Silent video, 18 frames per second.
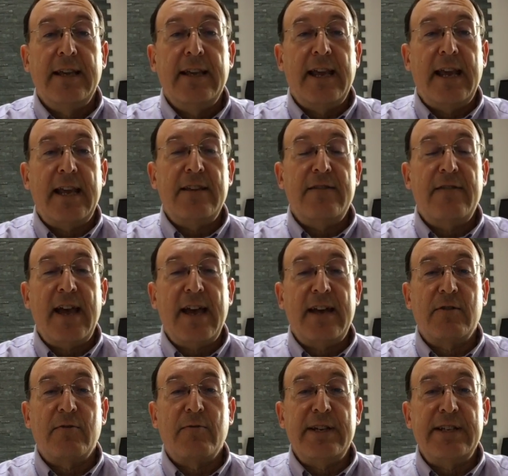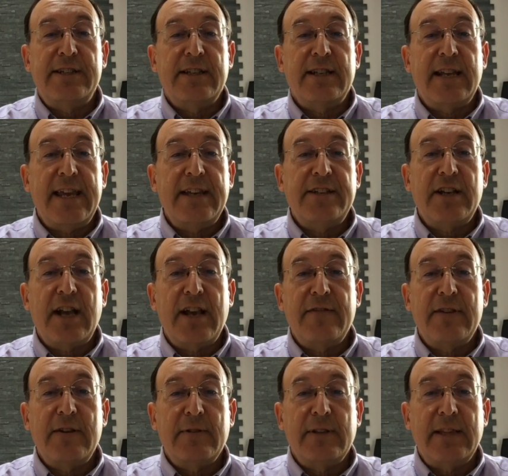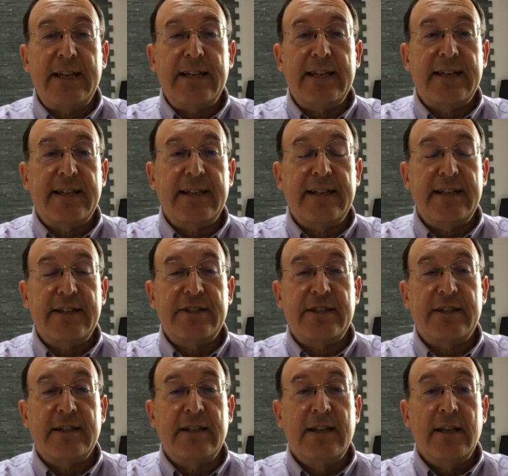and you've had a recent HIV-related condition,